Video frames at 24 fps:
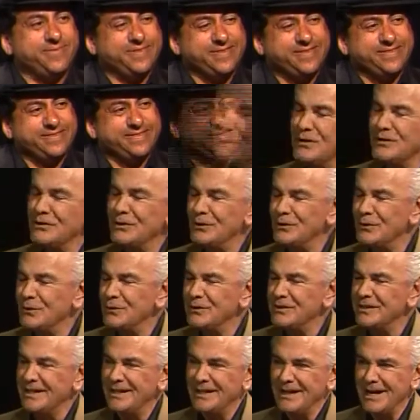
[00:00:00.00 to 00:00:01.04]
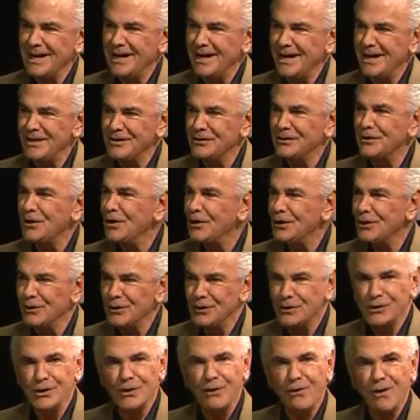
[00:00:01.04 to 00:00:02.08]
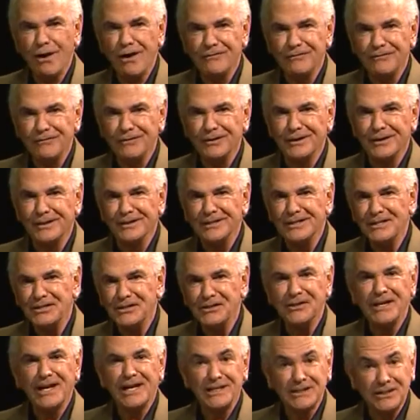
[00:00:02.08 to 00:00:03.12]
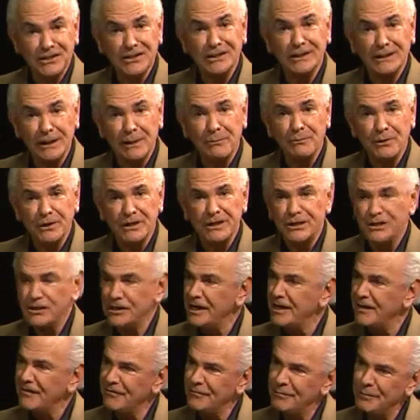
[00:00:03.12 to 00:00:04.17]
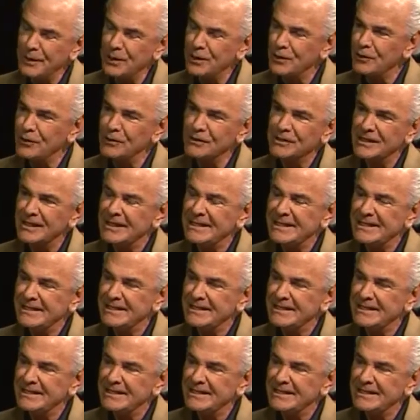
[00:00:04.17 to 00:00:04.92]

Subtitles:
And you know, it's interesting, I started the show off saying celebrity chef because